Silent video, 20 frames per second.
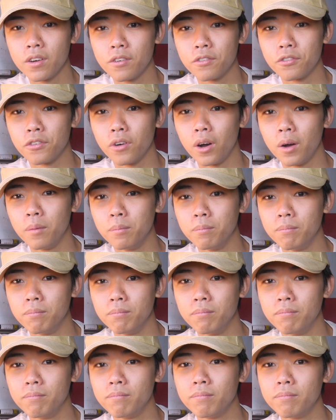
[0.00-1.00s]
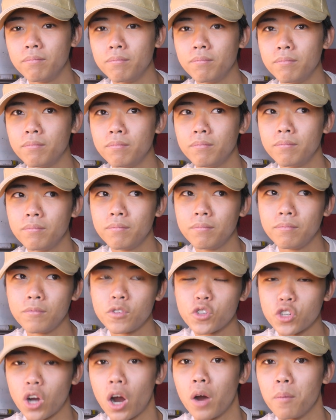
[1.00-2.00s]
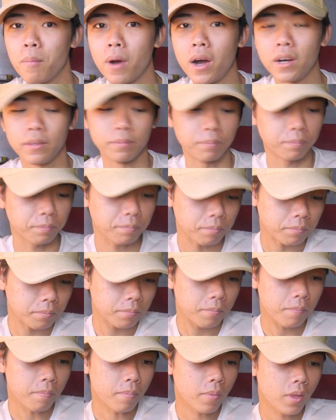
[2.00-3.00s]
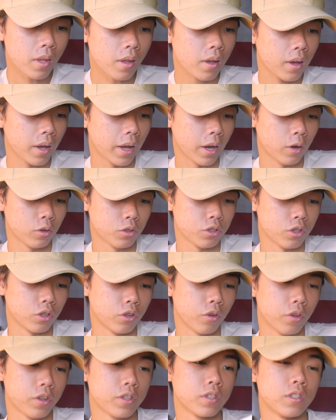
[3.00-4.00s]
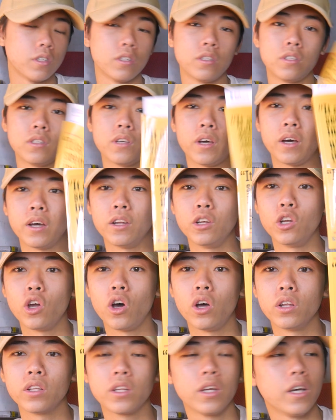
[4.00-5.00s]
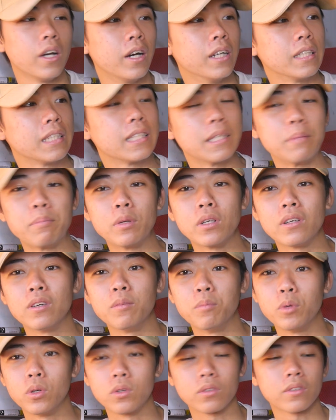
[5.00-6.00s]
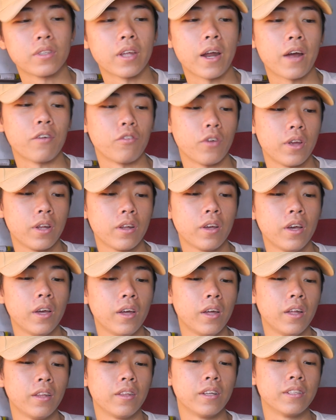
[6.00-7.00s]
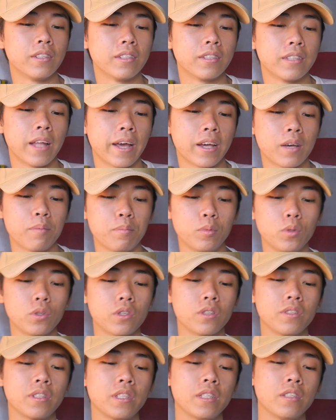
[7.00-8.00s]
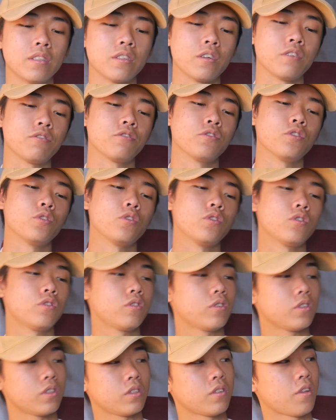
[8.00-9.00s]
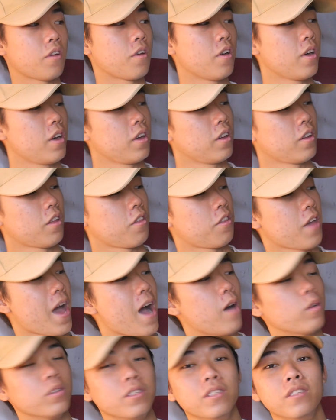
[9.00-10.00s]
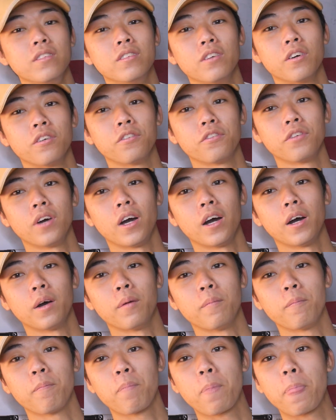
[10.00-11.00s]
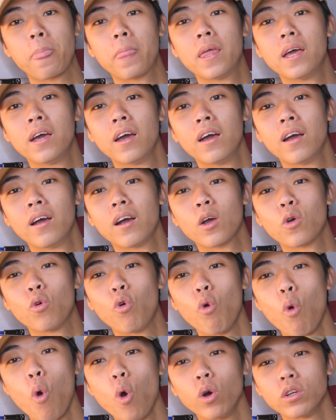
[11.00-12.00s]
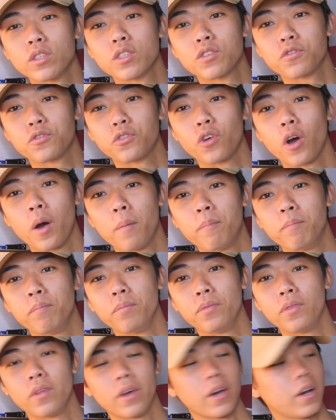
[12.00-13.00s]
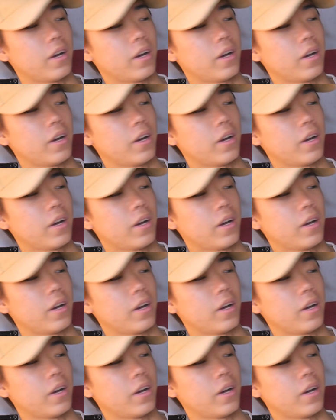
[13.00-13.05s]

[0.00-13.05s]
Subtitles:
from Sharma. And also, this is not a typical book that I read. This is like a book contains of, you know, thousands of quotes from